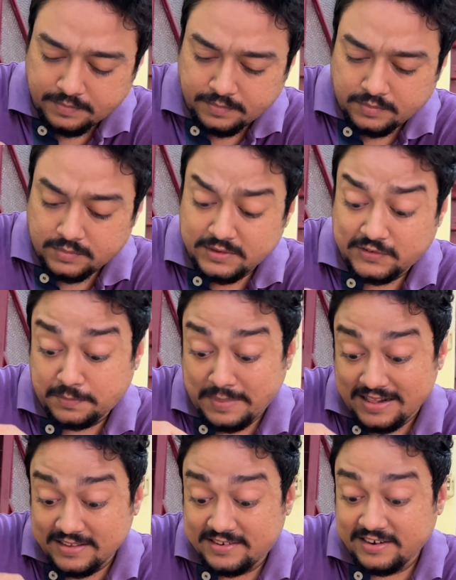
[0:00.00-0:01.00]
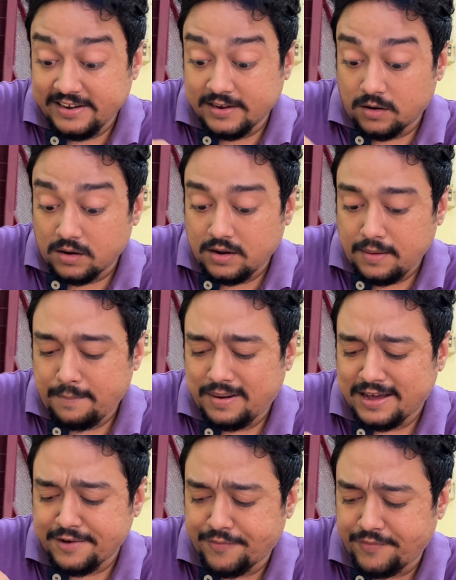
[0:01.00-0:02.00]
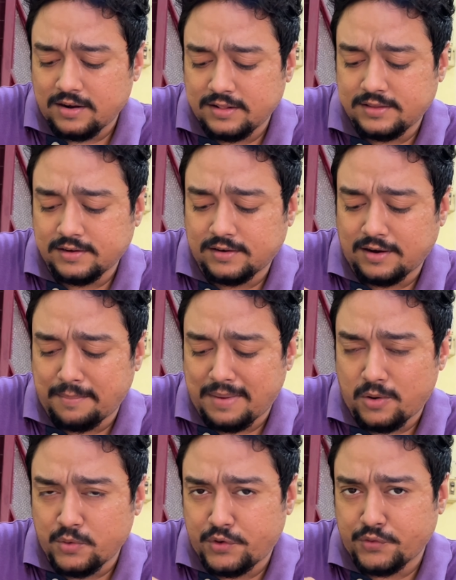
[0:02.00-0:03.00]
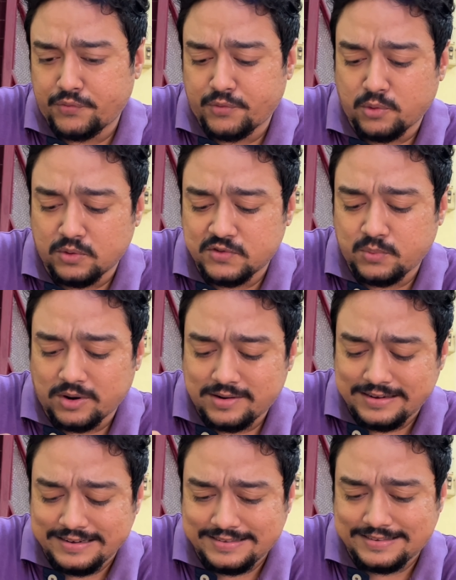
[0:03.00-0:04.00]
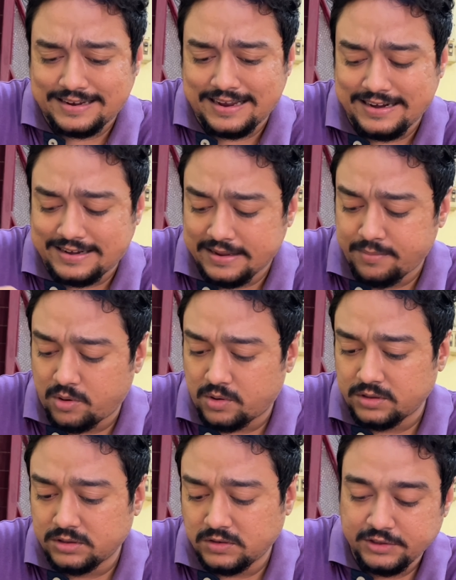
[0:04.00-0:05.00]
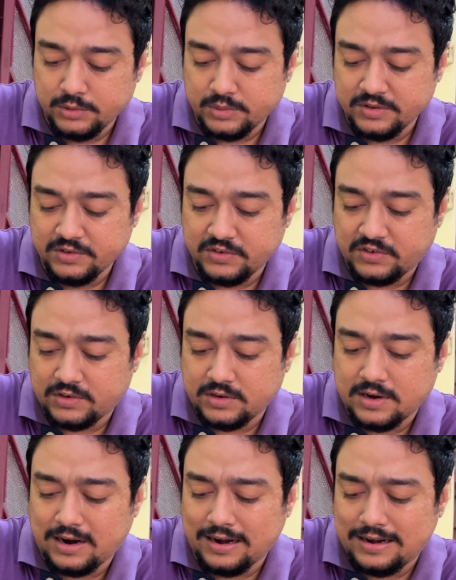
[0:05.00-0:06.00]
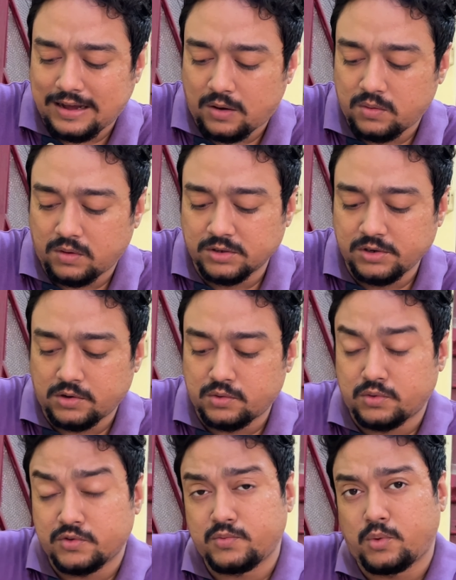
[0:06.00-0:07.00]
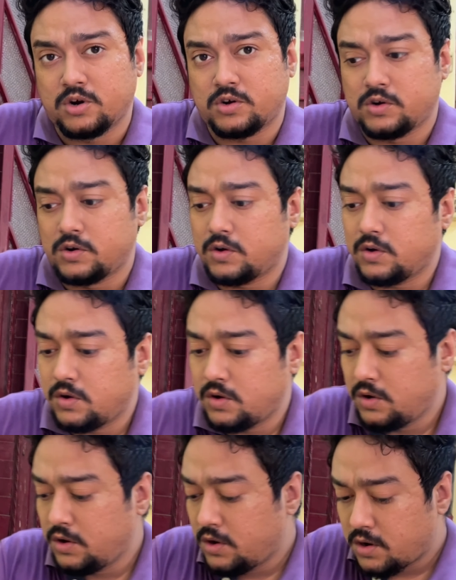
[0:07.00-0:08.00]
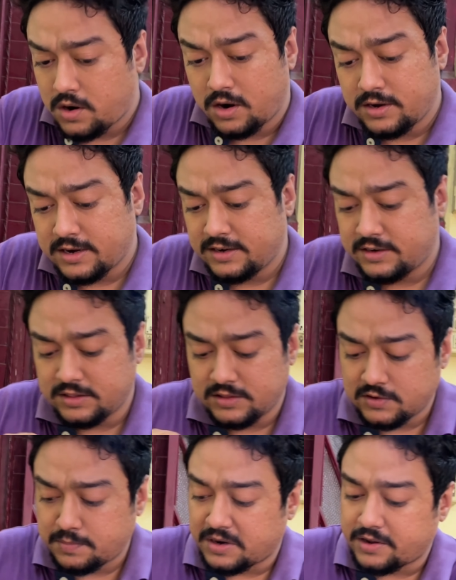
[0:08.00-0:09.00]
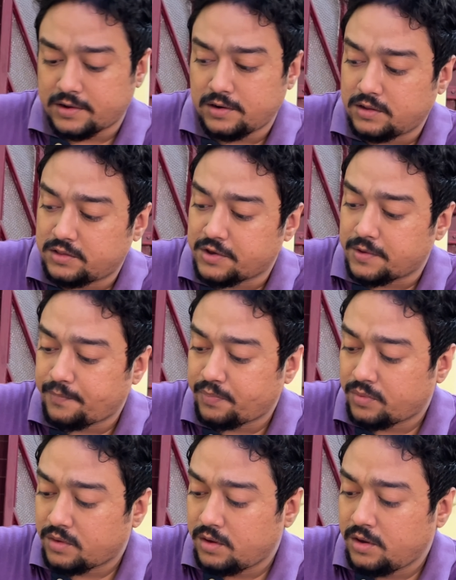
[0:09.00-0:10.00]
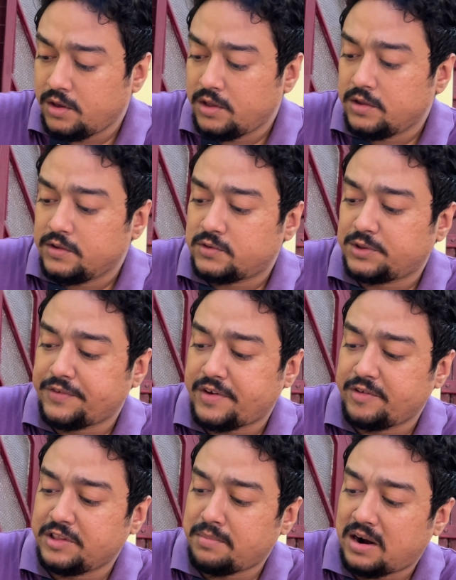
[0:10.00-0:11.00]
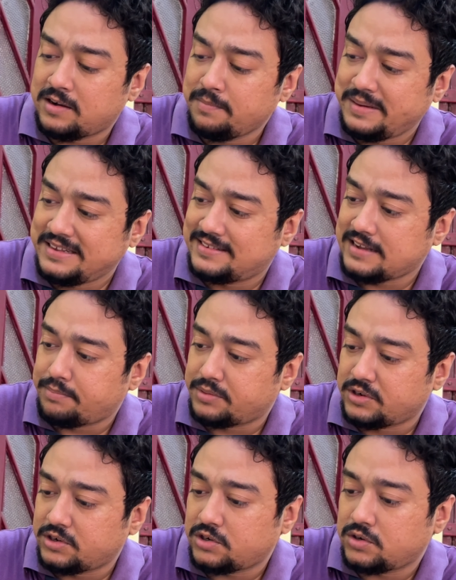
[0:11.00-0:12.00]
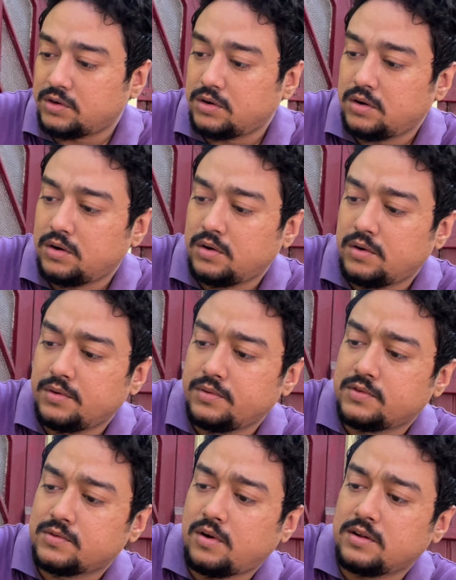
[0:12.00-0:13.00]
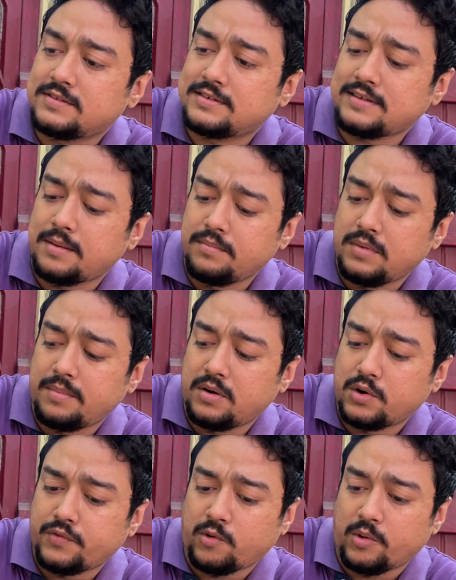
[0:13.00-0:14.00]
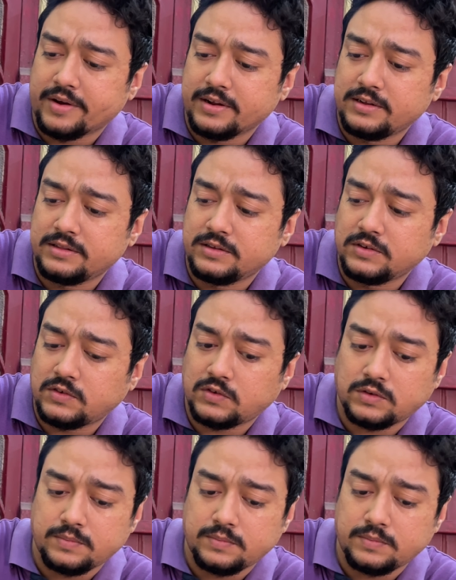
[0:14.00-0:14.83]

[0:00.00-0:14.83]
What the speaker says: This smells really good, but I feel the amount of rose water is slightly more in this. You can just cut down on your rose water content in this particular thing. So they've given the mutton piece separate. It's got some amount of oil in this.